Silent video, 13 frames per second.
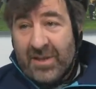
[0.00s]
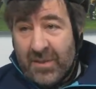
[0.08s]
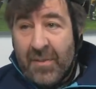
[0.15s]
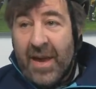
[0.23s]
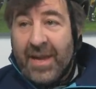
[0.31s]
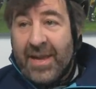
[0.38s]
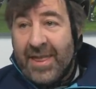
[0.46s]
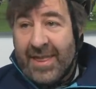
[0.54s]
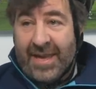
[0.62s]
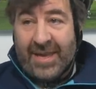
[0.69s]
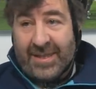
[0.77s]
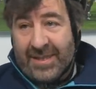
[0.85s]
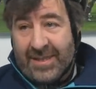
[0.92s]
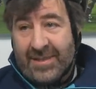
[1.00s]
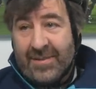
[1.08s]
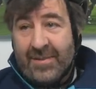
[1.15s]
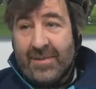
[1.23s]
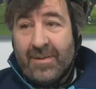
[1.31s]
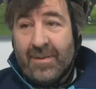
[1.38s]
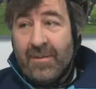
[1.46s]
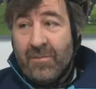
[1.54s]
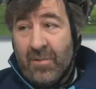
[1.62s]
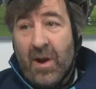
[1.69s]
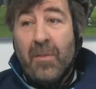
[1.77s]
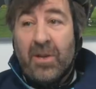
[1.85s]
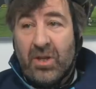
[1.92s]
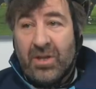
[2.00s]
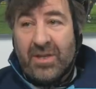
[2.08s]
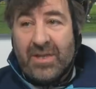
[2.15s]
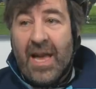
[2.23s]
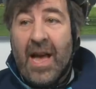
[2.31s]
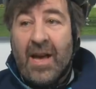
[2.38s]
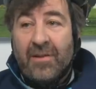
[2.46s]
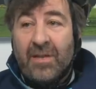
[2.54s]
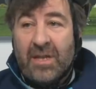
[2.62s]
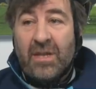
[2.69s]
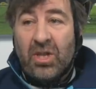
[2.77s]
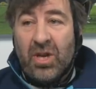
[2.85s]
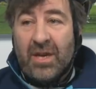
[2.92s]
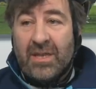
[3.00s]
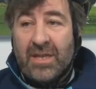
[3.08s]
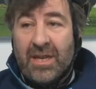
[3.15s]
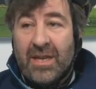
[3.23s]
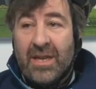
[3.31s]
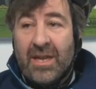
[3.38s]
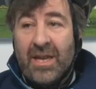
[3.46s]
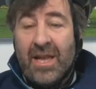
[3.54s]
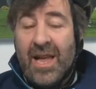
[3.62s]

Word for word: to make this rubbish sound interesting.